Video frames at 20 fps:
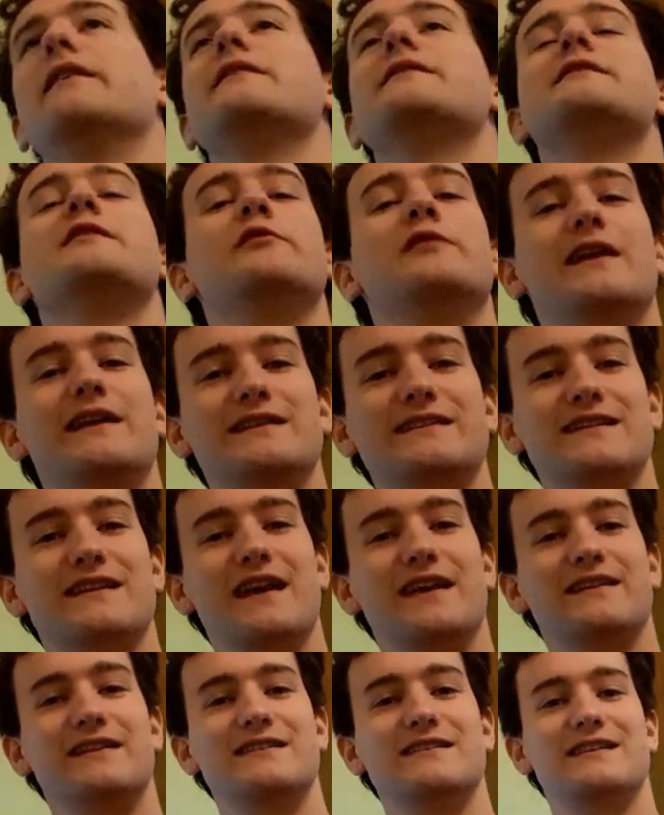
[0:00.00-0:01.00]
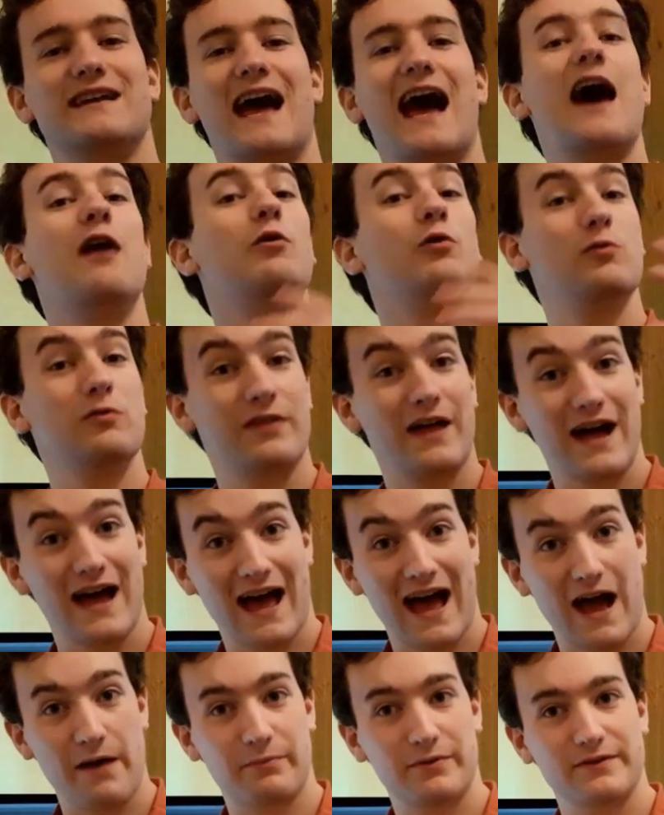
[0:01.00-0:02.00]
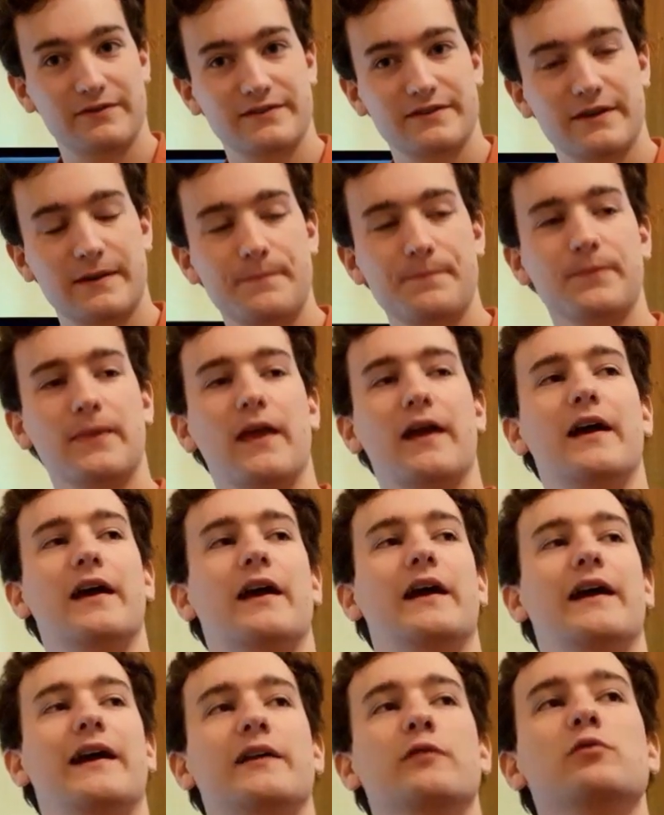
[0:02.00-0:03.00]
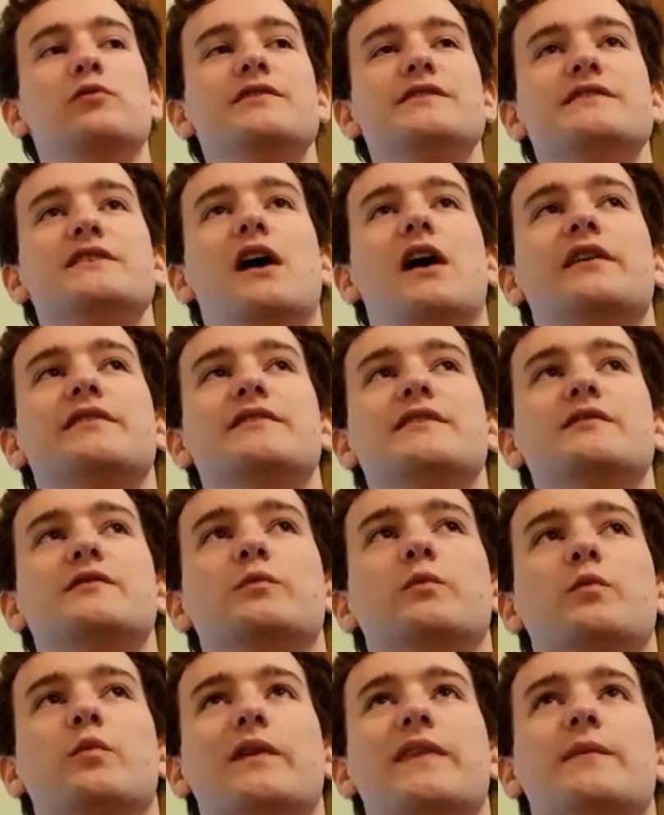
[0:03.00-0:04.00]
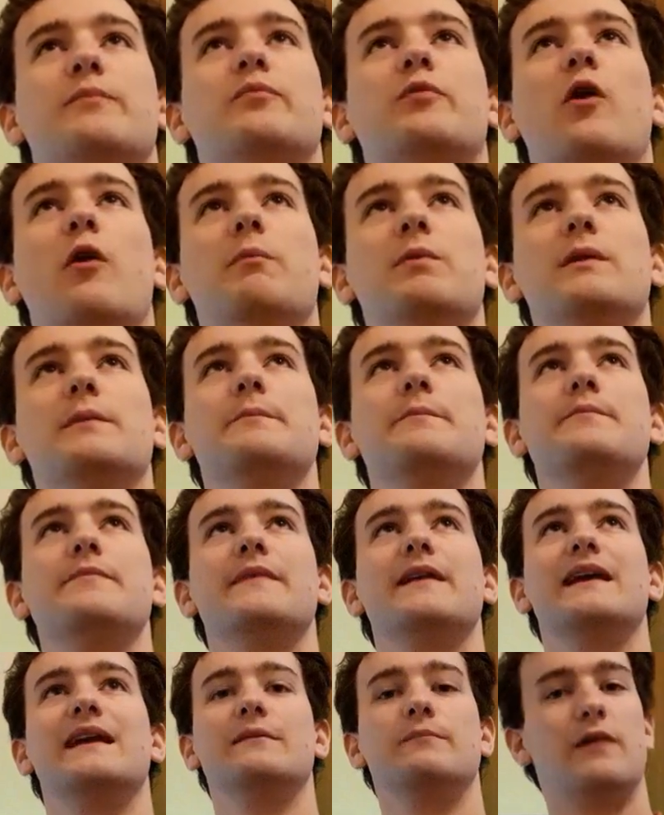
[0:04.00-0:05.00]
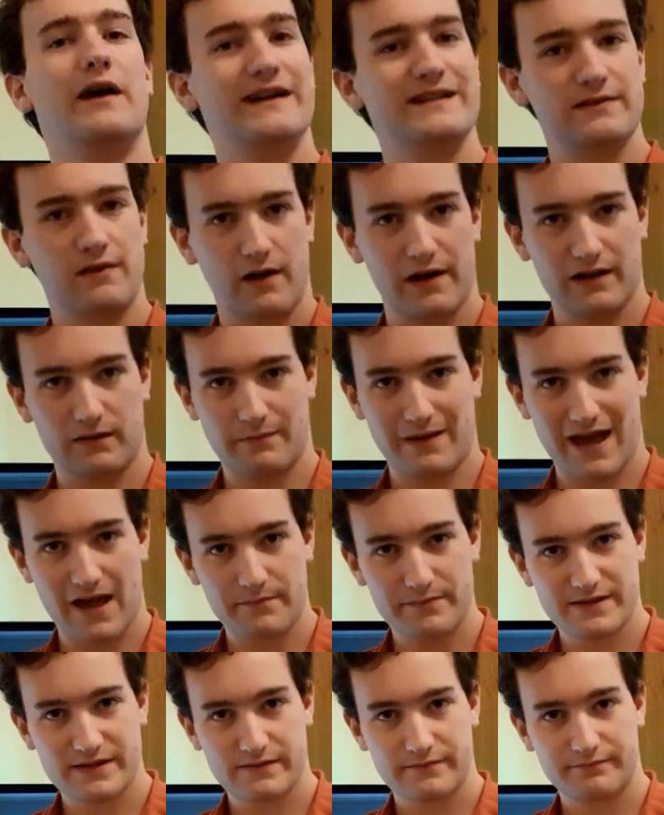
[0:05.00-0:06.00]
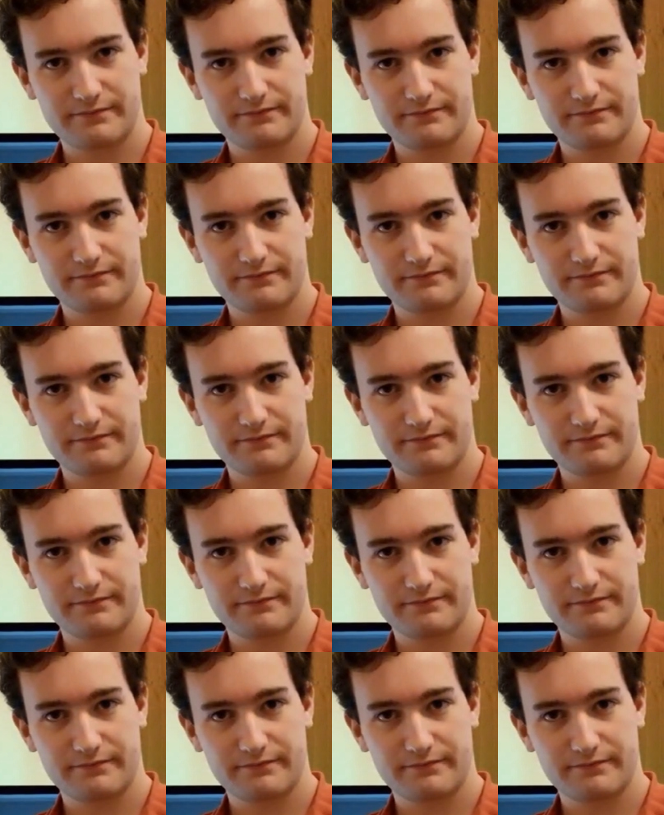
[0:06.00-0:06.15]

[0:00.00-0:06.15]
So let's get into how all that happened. It all started with a problem in my tile maps.